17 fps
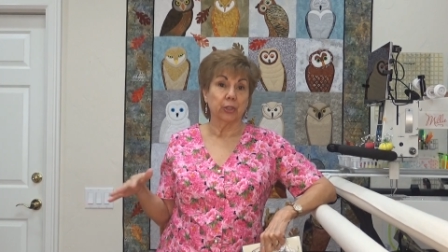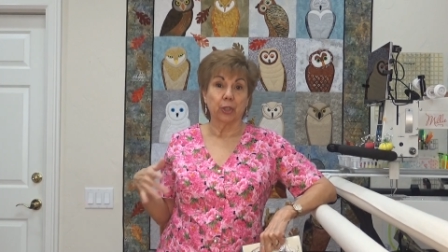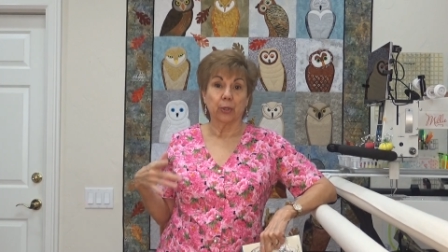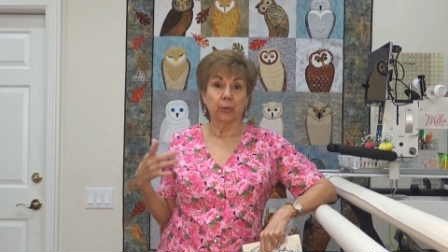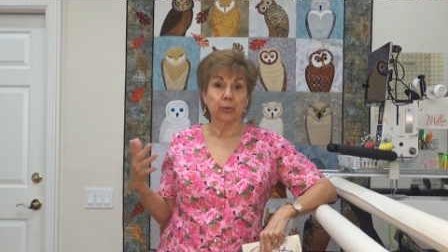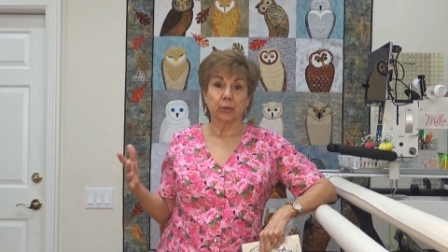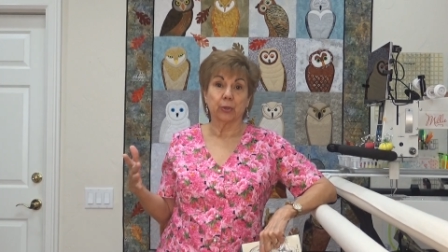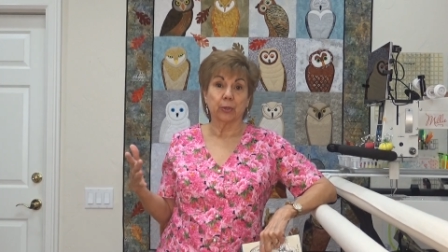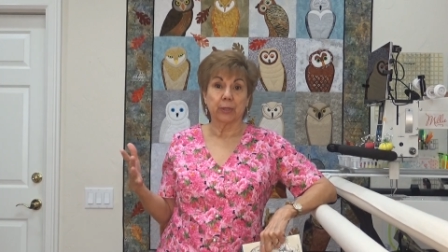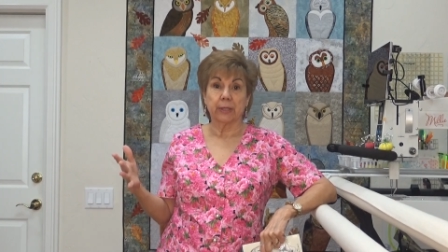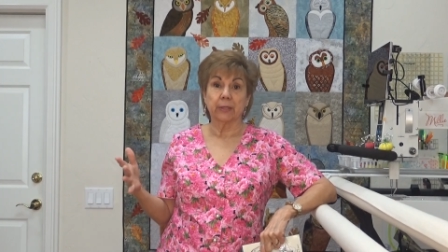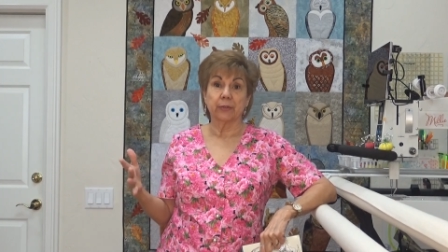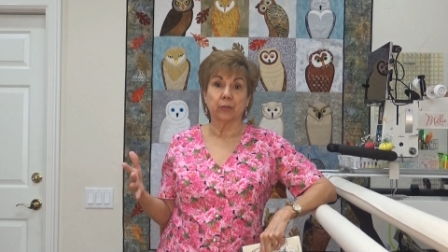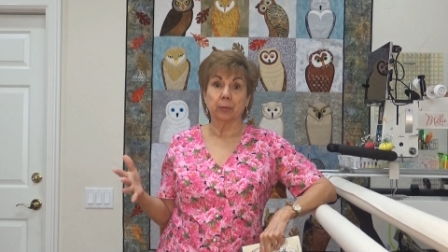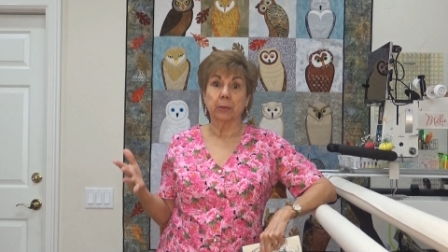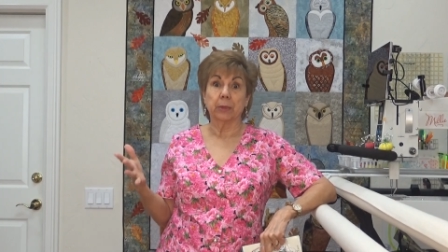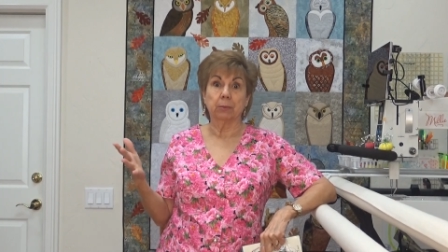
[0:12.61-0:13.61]
you know, it sort of
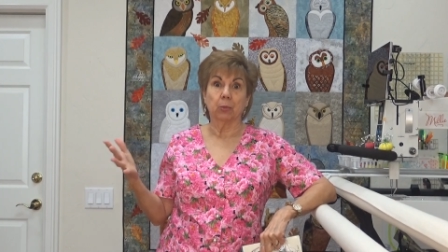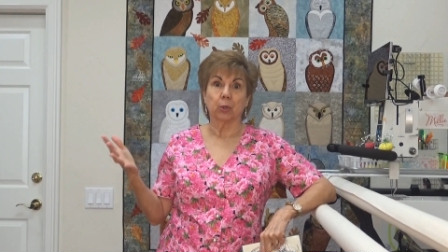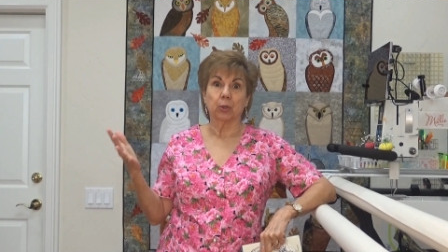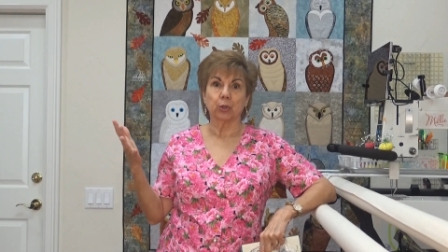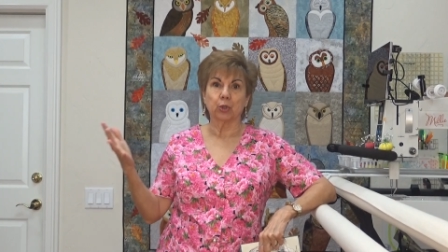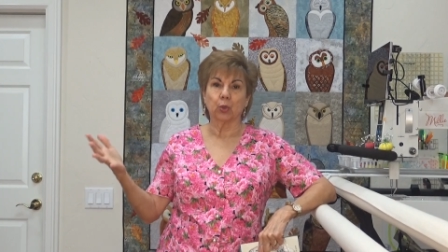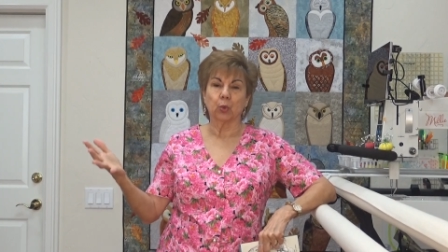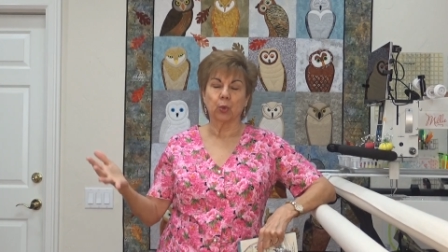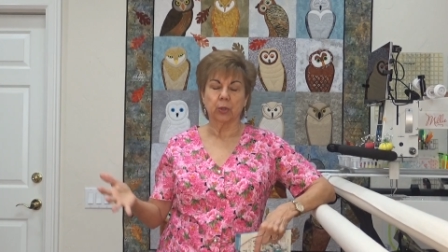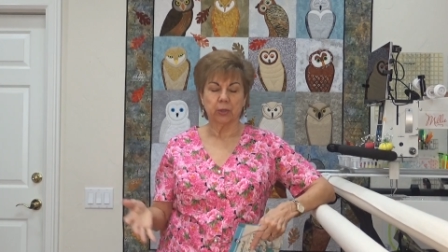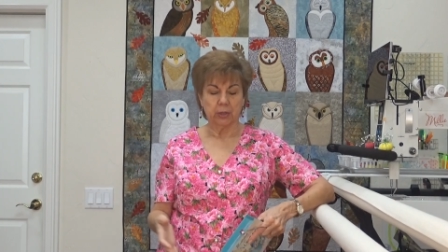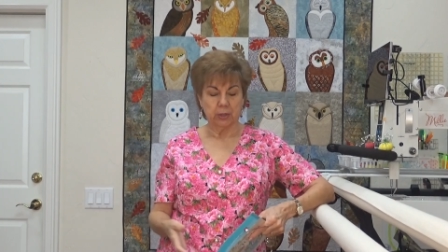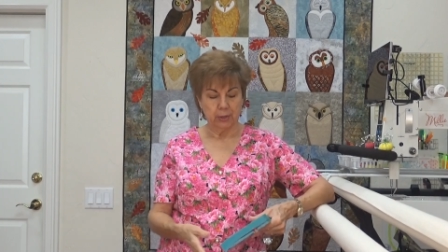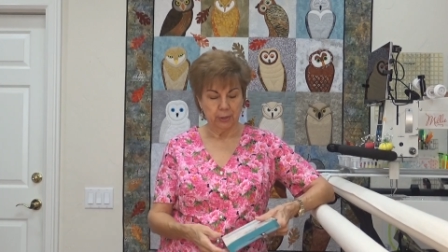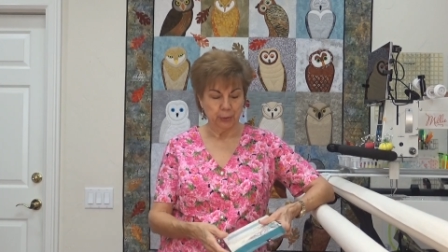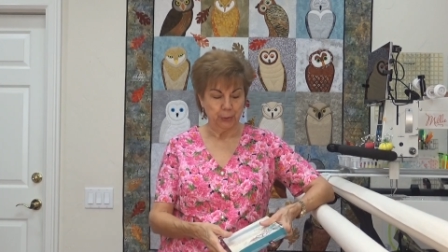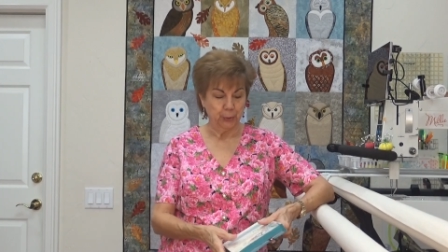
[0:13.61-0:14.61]
gives me more chores
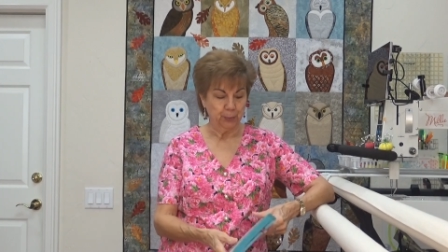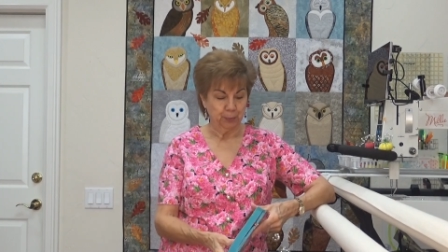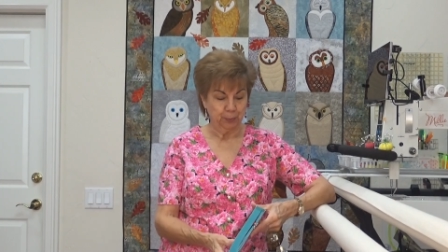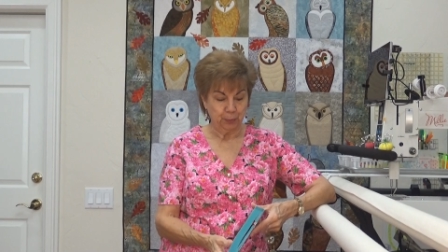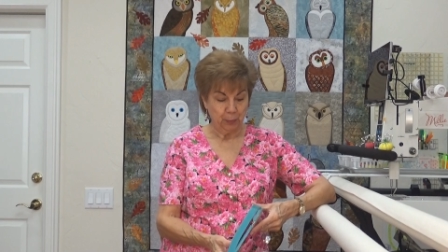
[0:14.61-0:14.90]
to do.